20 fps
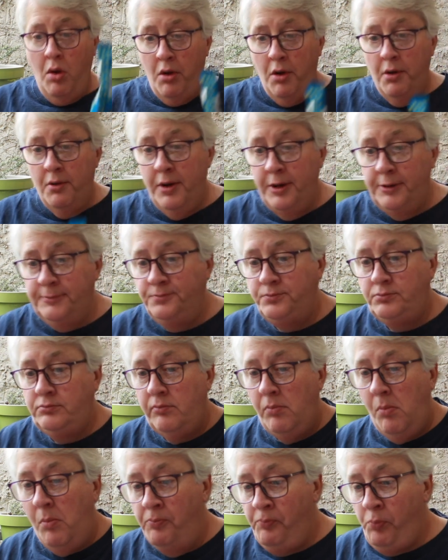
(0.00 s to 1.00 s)
All right.
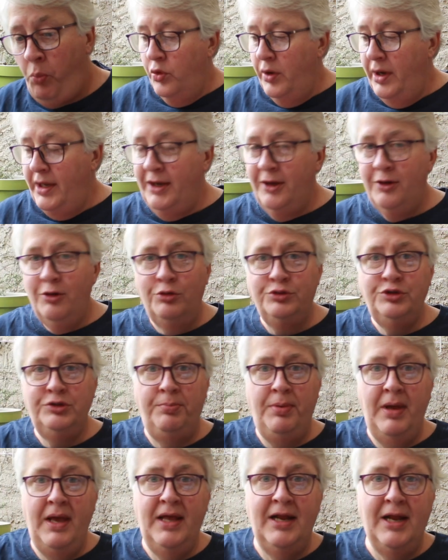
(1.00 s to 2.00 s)
Way to go,
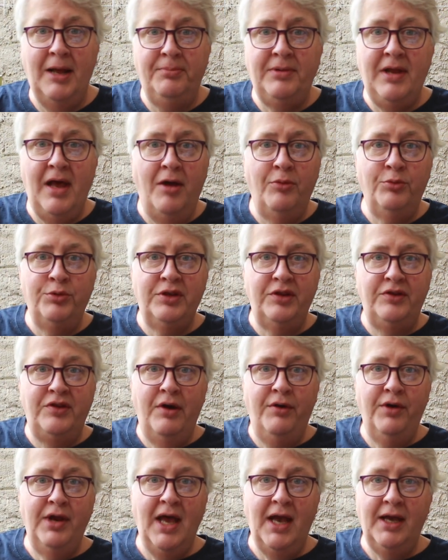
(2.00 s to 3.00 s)
Japan. I'm down with the
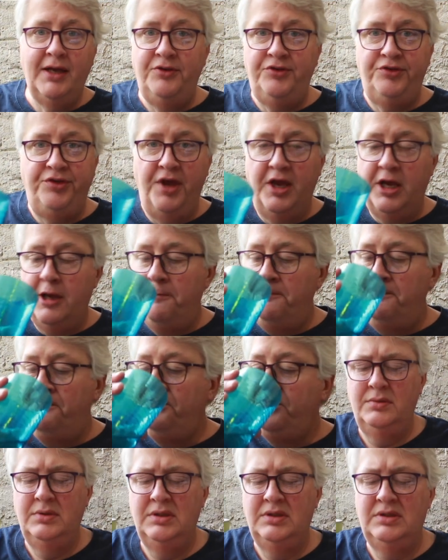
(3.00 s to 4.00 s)
teriyaki stick.
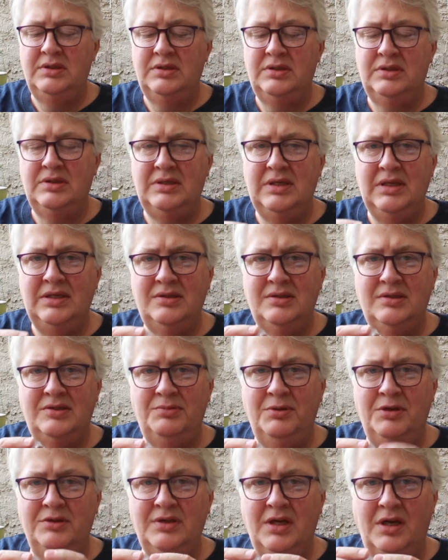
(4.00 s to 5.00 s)
It tastes,
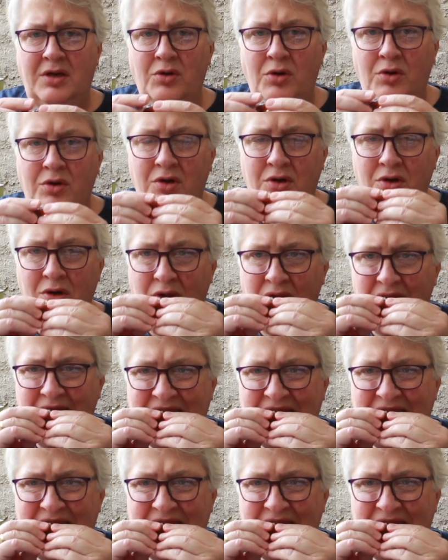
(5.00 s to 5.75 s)
smells like Coca-Cola.